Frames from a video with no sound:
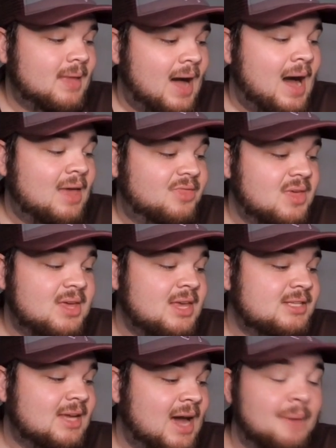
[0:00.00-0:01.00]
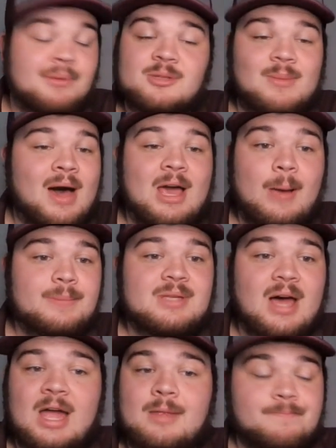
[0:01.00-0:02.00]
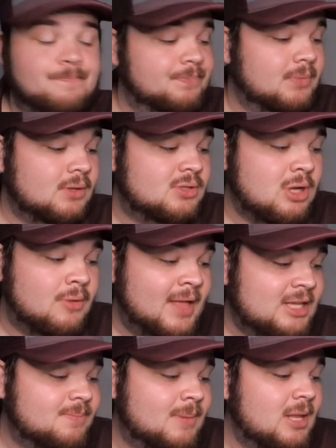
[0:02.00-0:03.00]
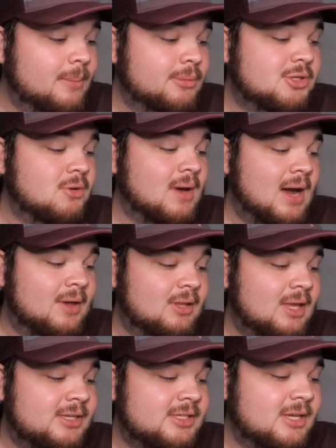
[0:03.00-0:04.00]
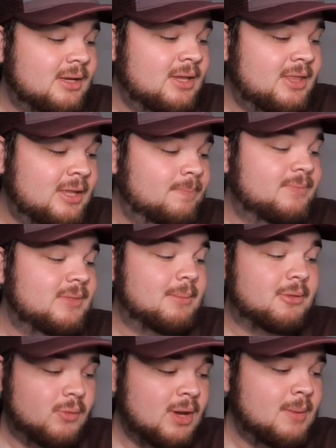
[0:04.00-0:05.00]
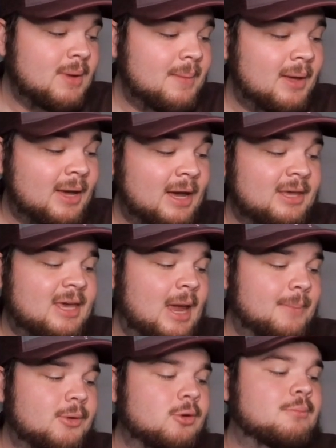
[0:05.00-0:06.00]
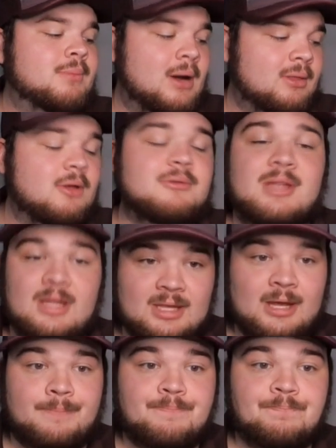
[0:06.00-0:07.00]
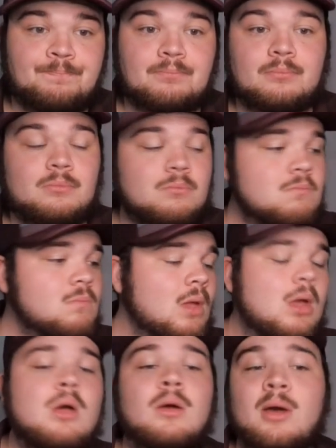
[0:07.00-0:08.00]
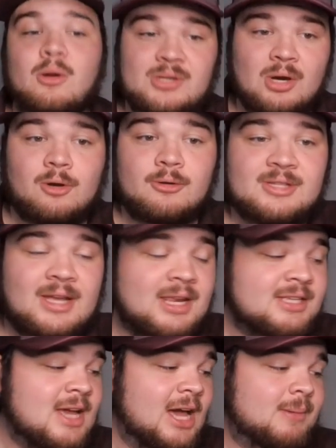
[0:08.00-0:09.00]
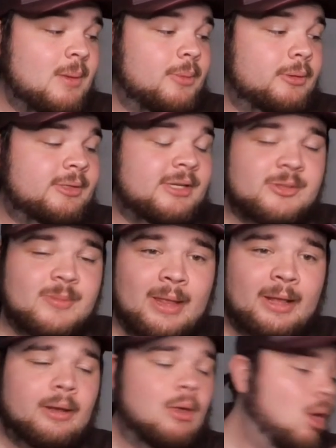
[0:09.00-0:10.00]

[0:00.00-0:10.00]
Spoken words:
I think he's a guy with some high upside. So that's my number two guy on the list. And then number three, I got Gabriel Brownlow Dindy. Coach Elko said he's not going to be participating,